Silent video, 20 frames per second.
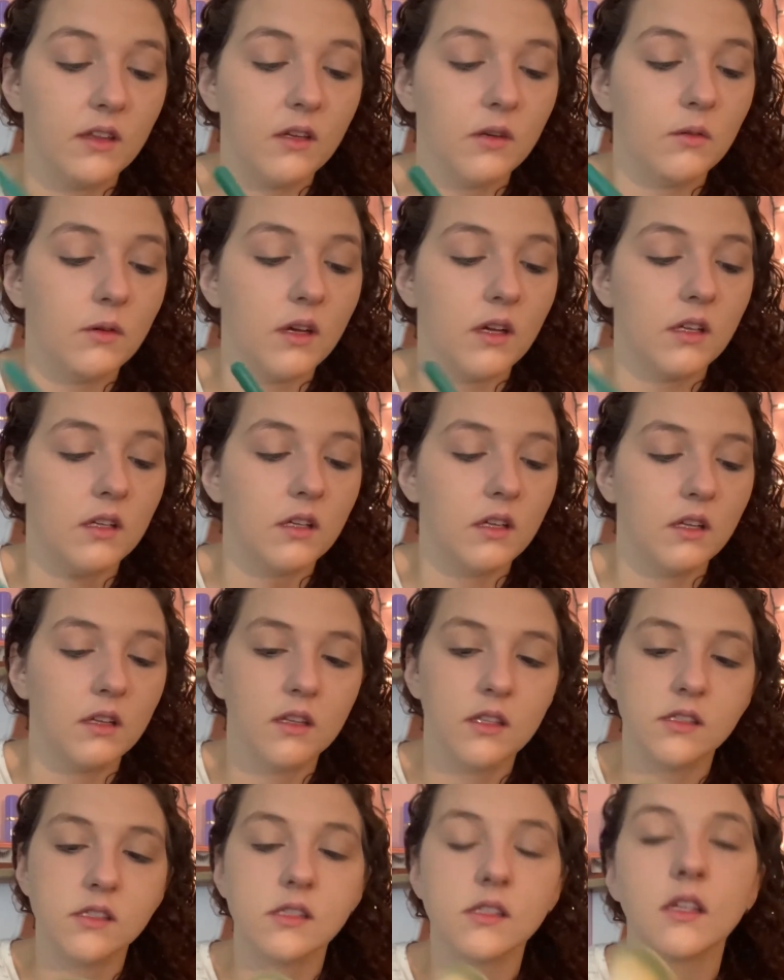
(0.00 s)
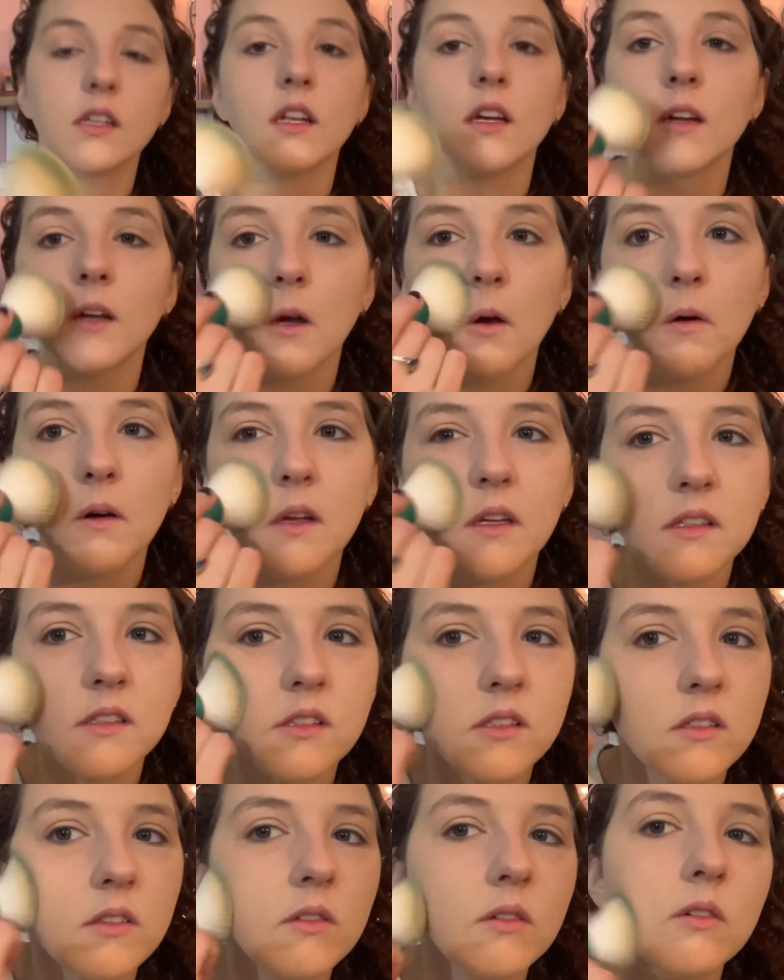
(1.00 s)
one, this is gonna go
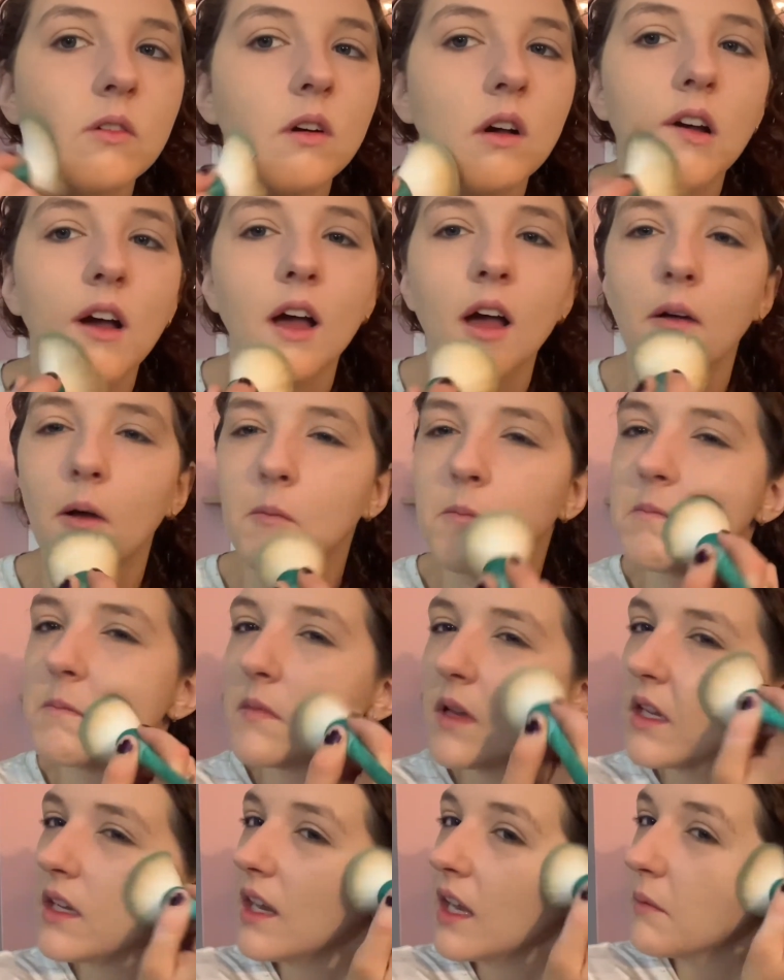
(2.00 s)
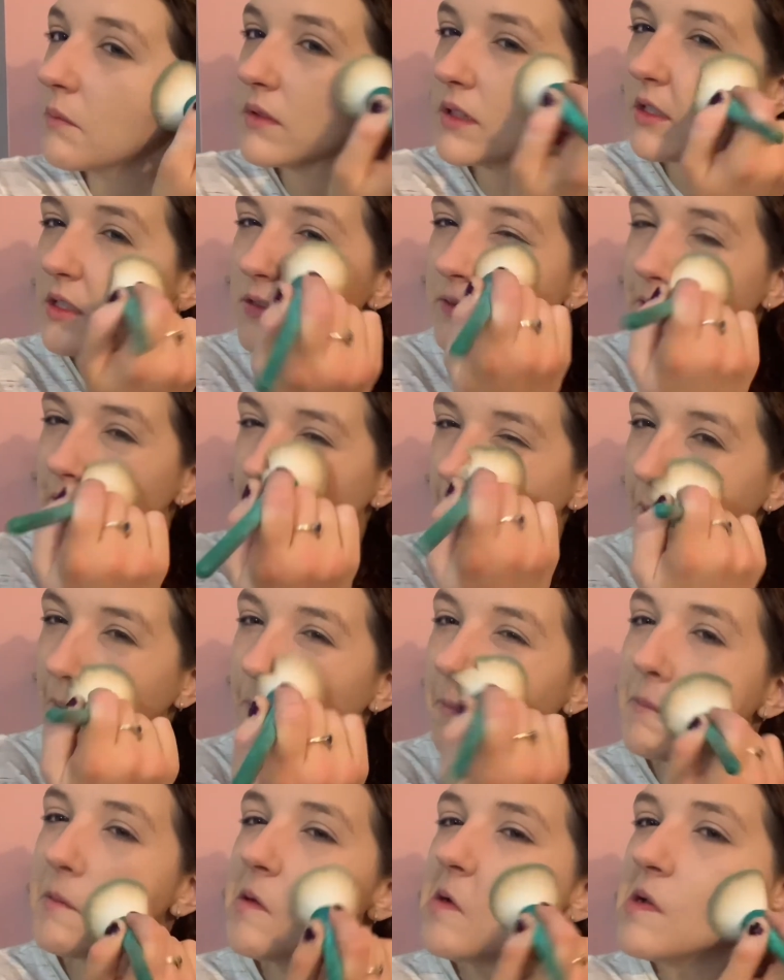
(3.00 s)
into an empties video.
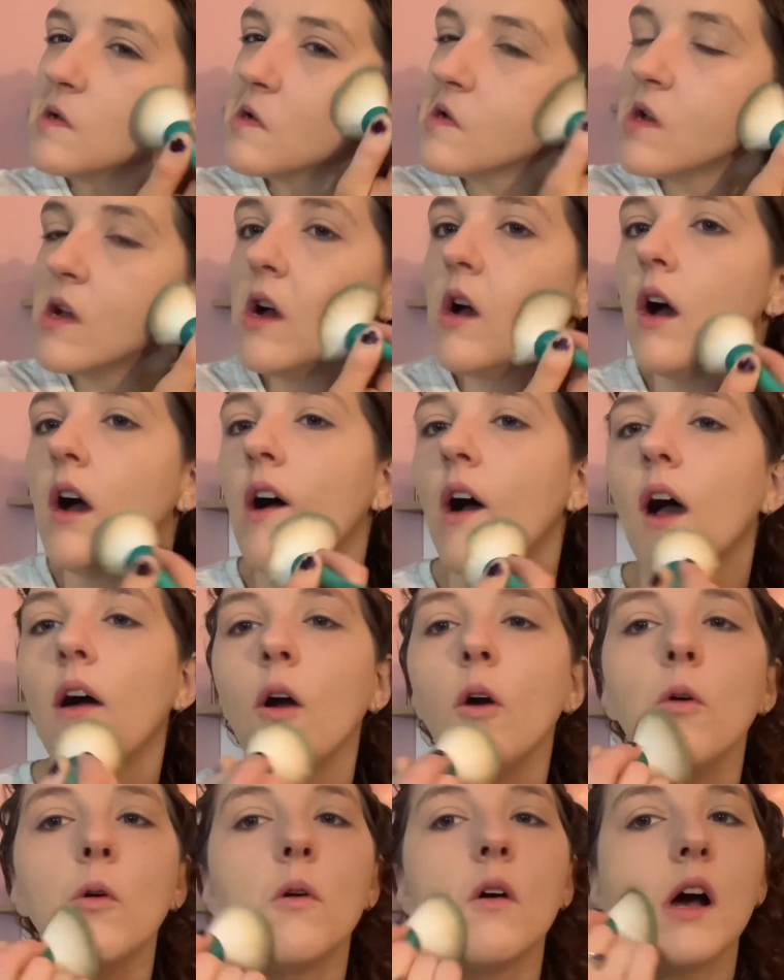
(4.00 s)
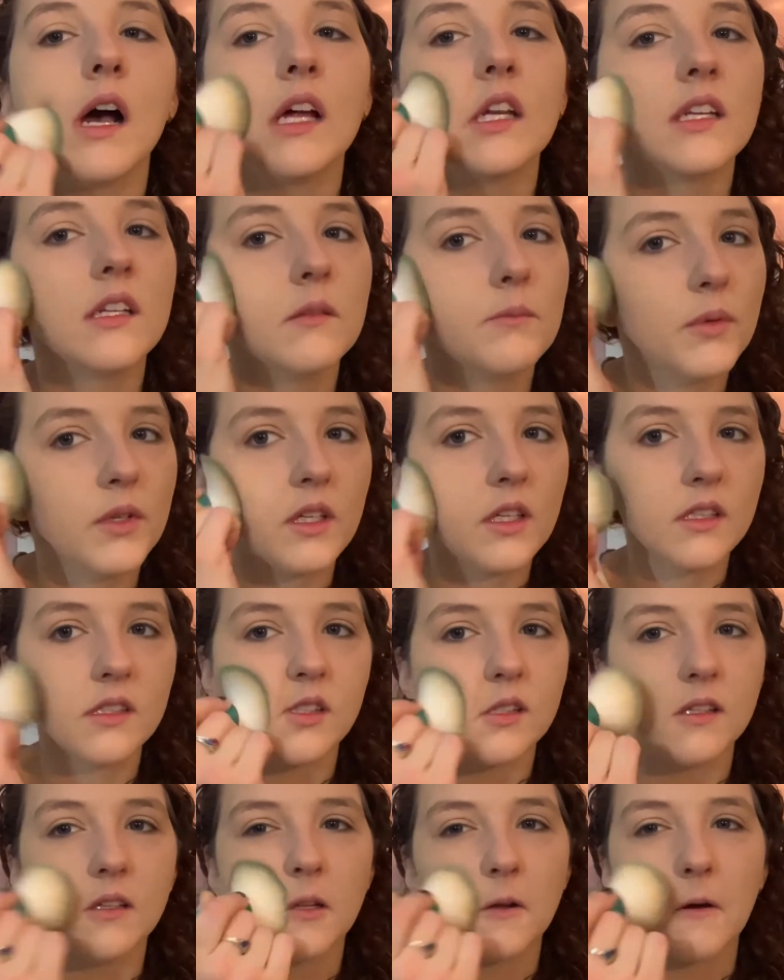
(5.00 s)
Oh, I didn't put
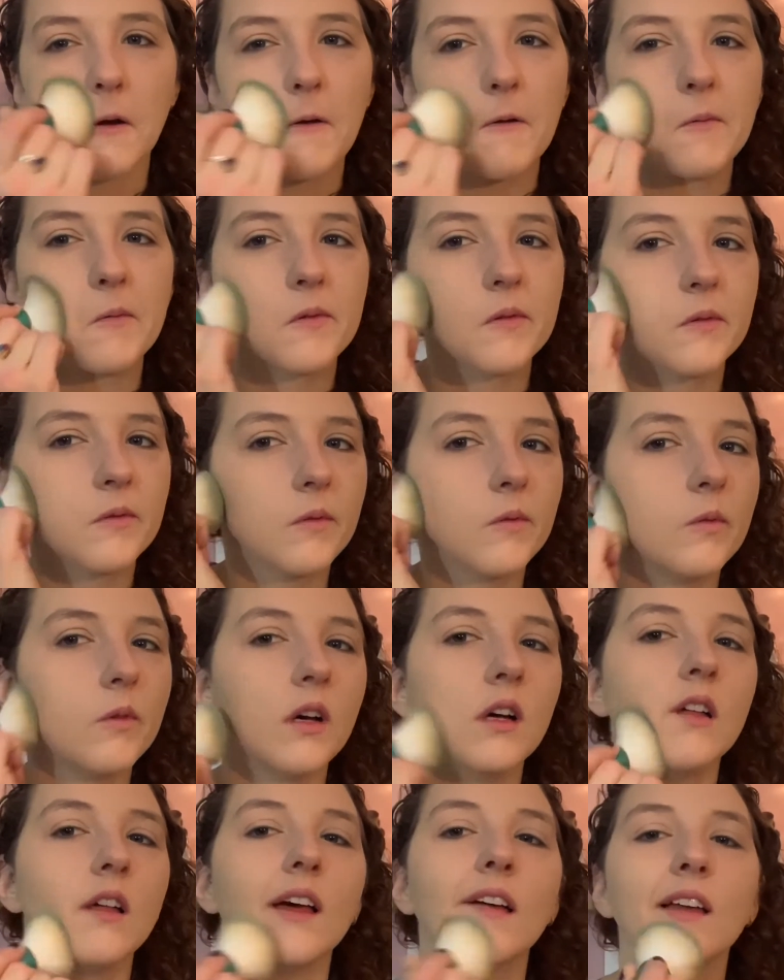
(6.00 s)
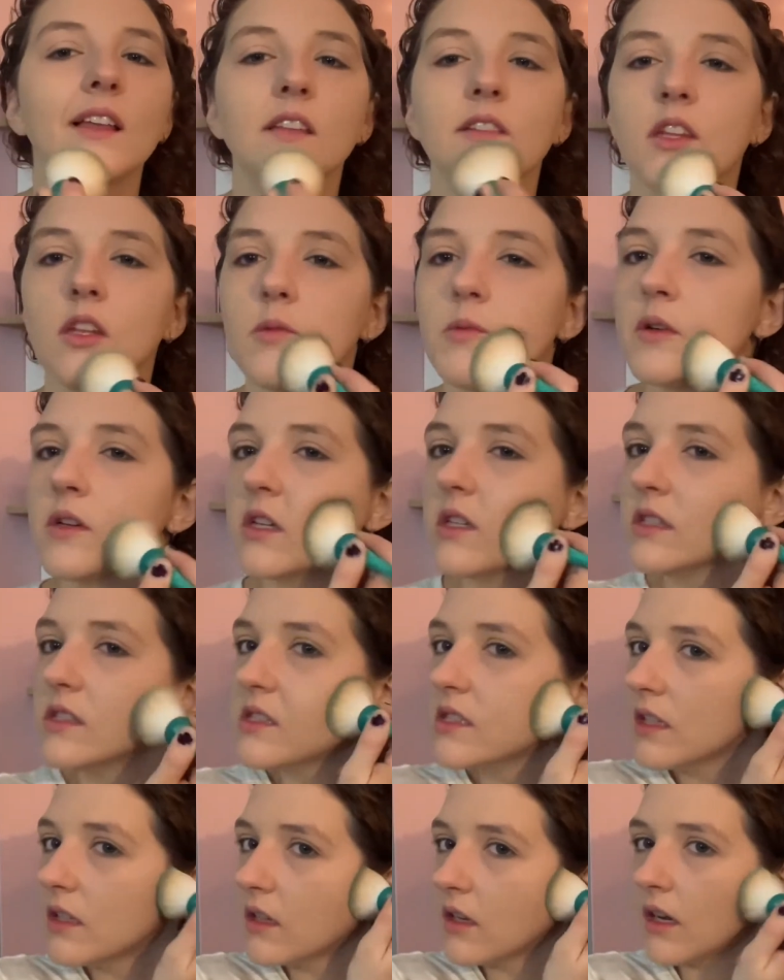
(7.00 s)
concealer on. Well, I can still put
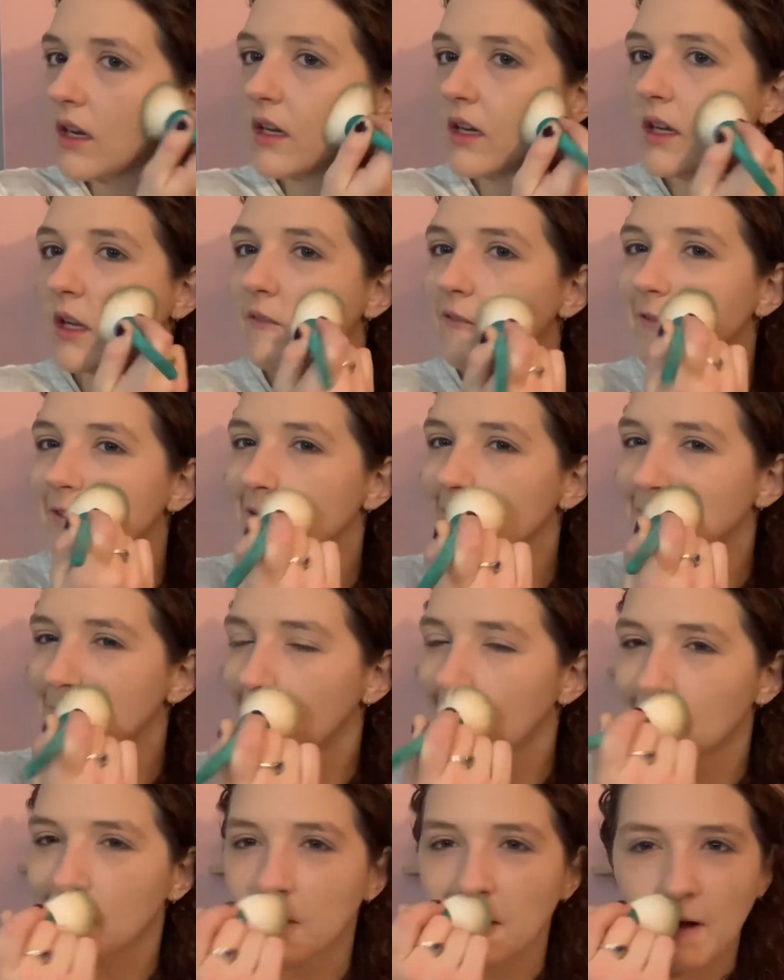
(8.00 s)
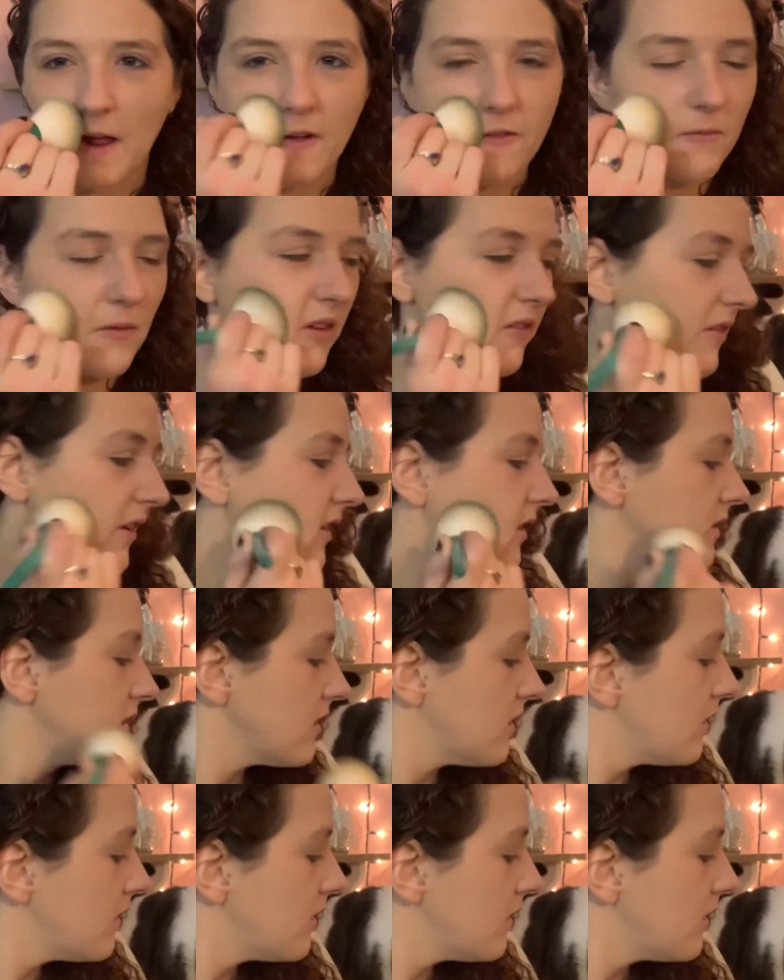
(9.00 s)
concealer on. I've only powdered half my face.